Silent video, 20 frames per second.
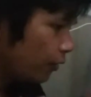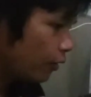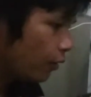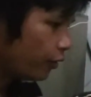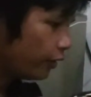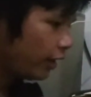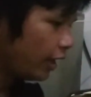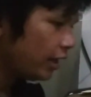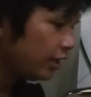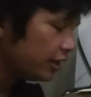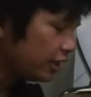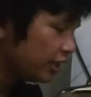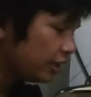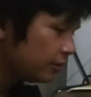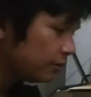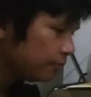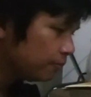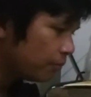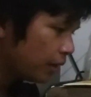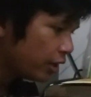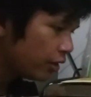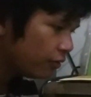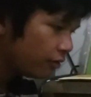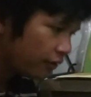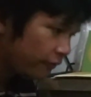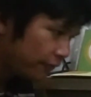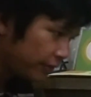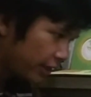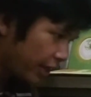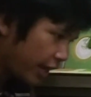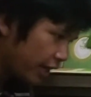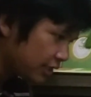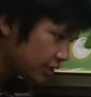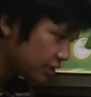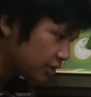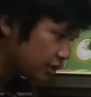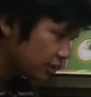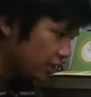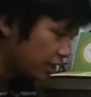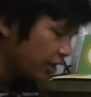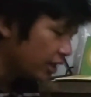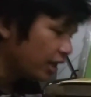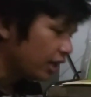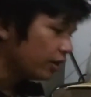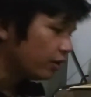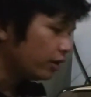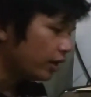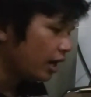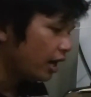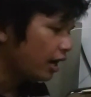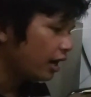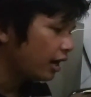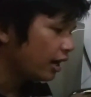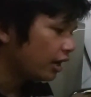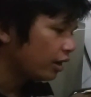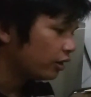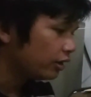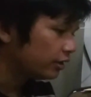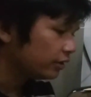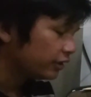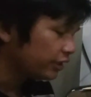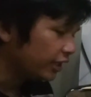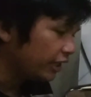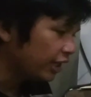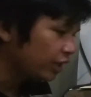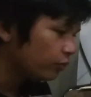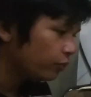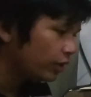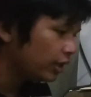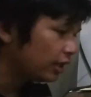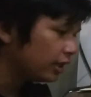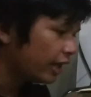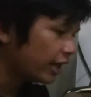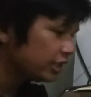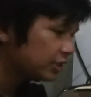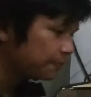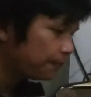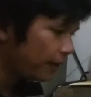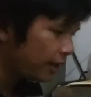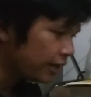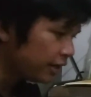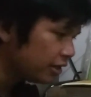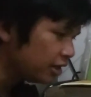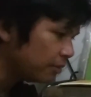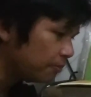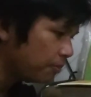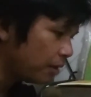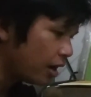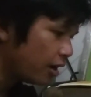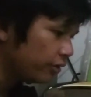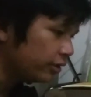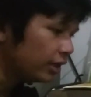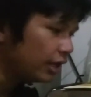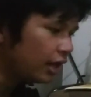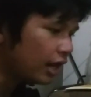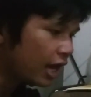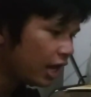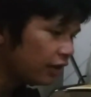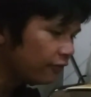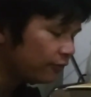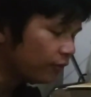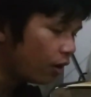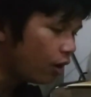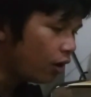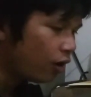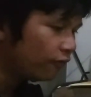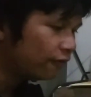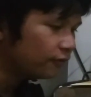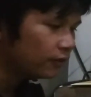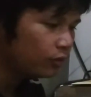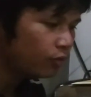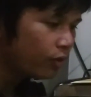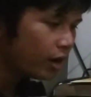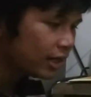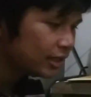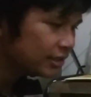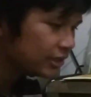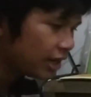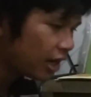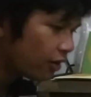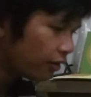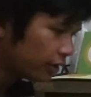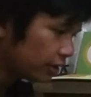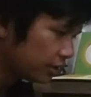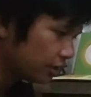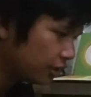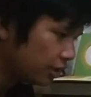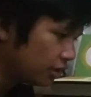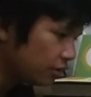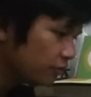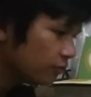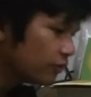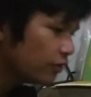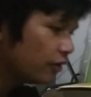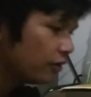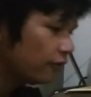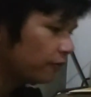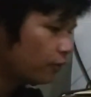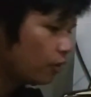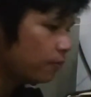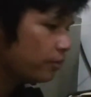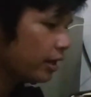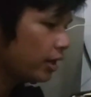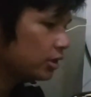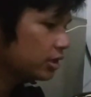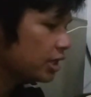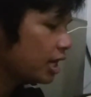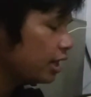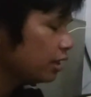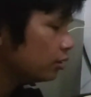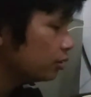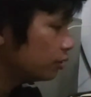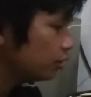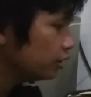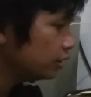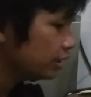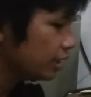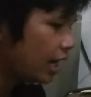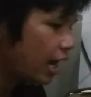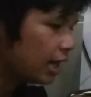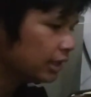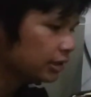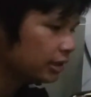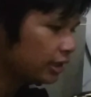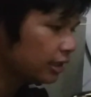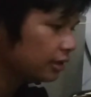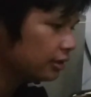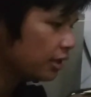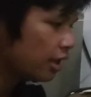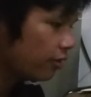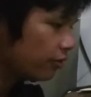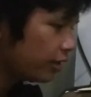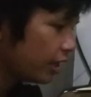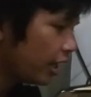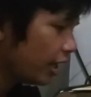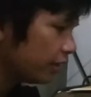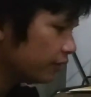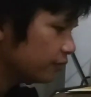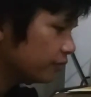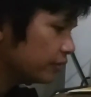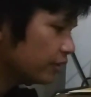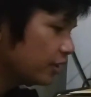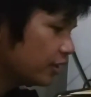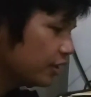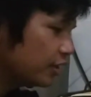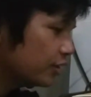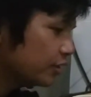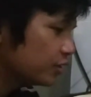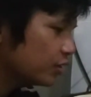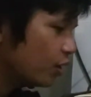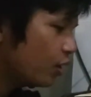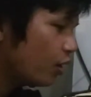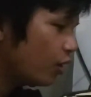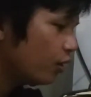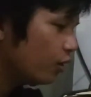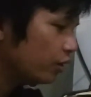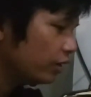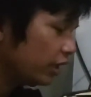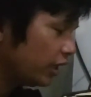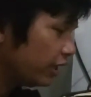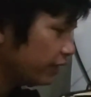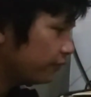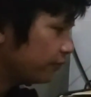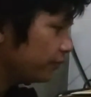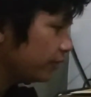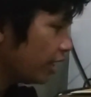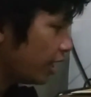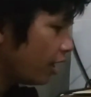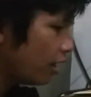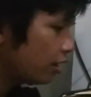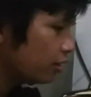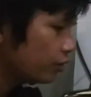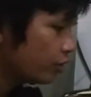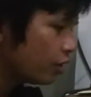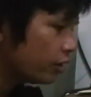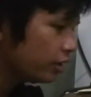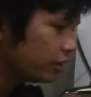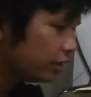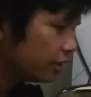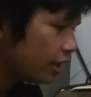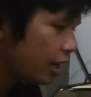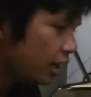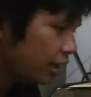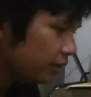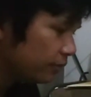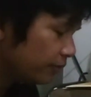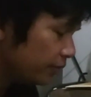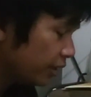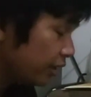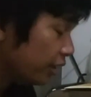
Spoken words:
Okay, in biography text, it will explain about the life of one's character from their childhood until their death. So if they are not died